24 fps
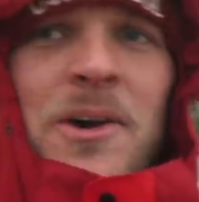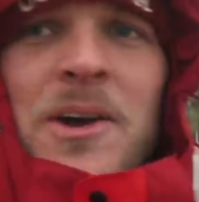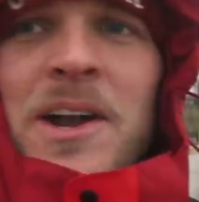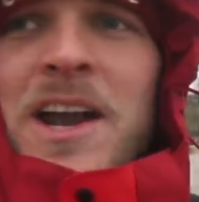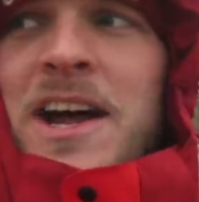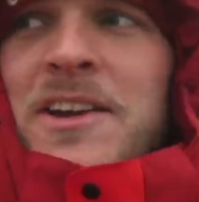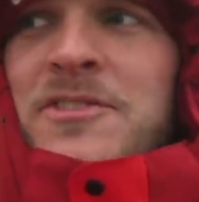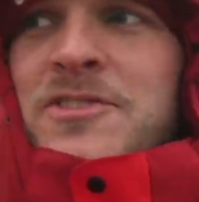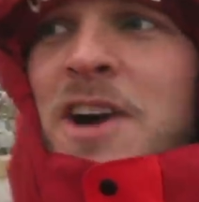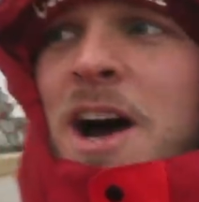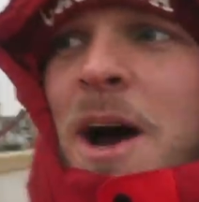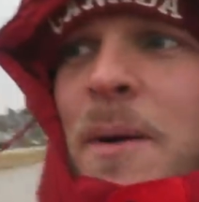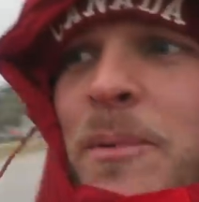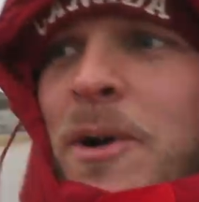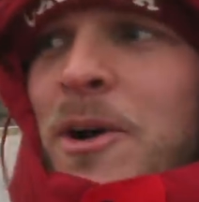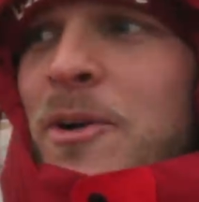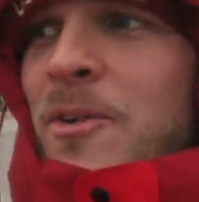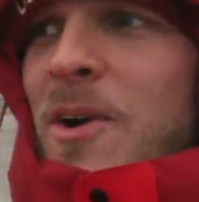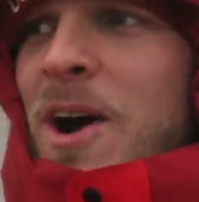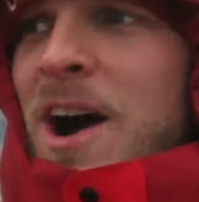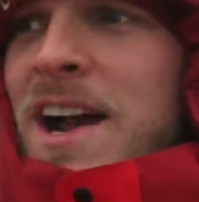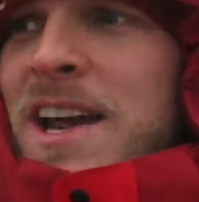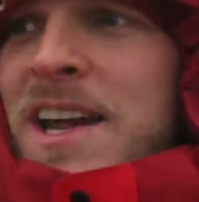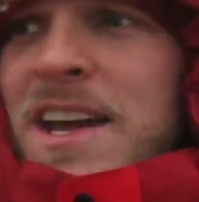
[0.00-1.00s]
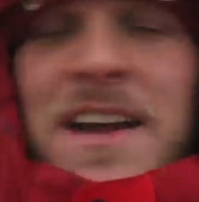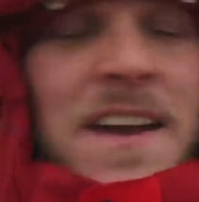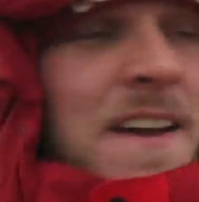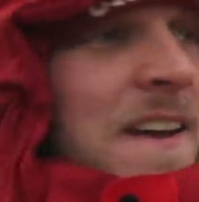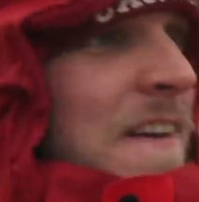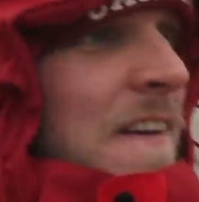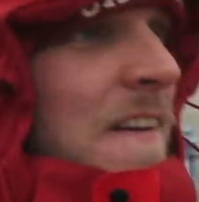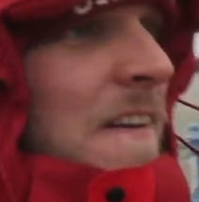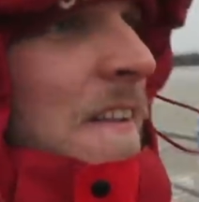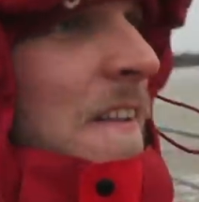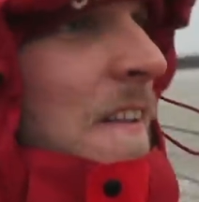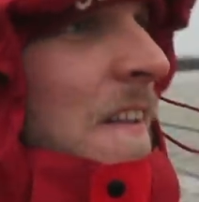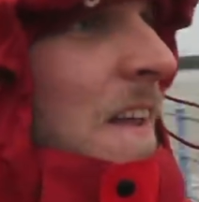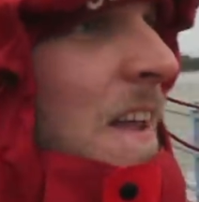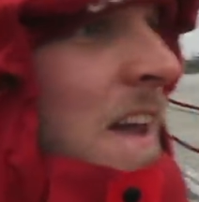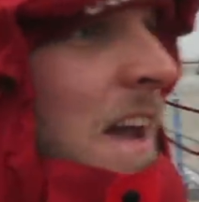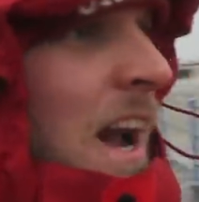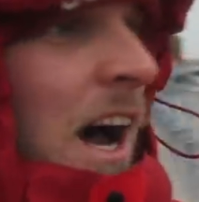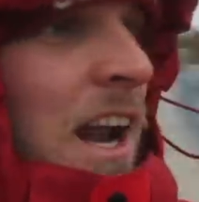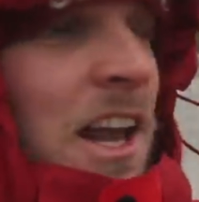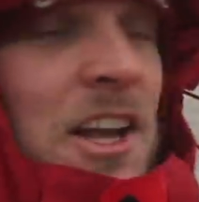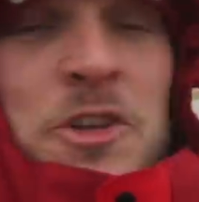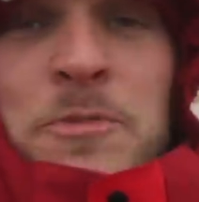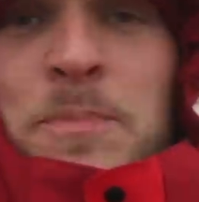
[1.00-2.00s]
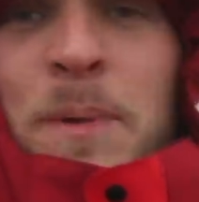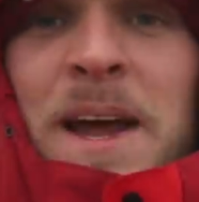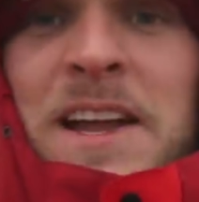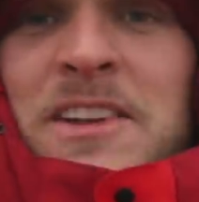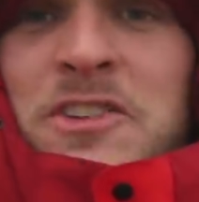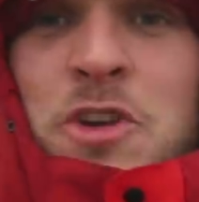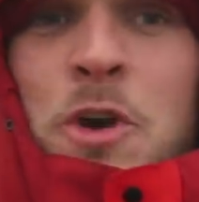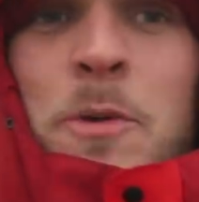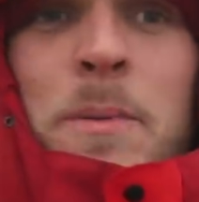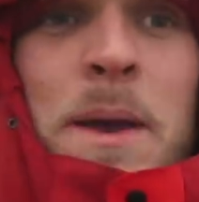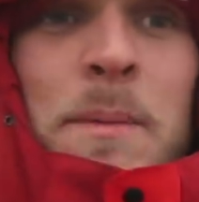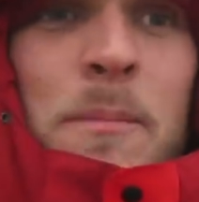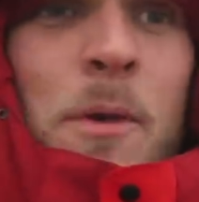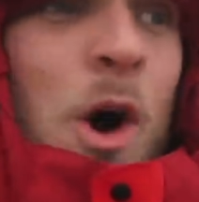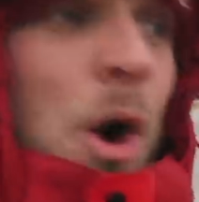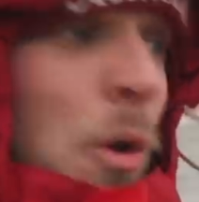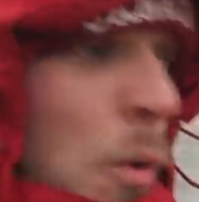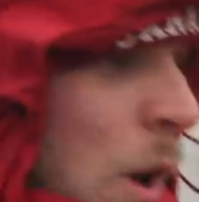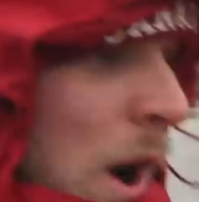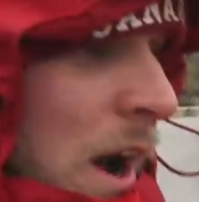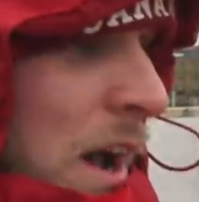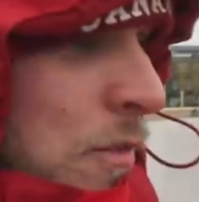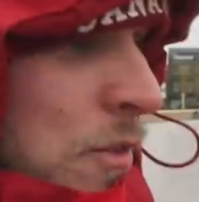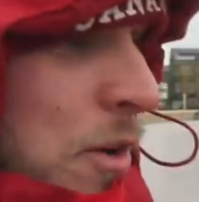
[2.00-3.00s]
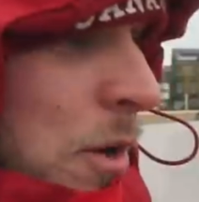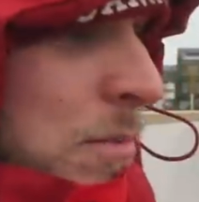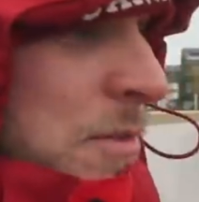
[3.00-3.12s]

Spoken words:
go of that tripod. Right, I'll explain to you a bit more why I've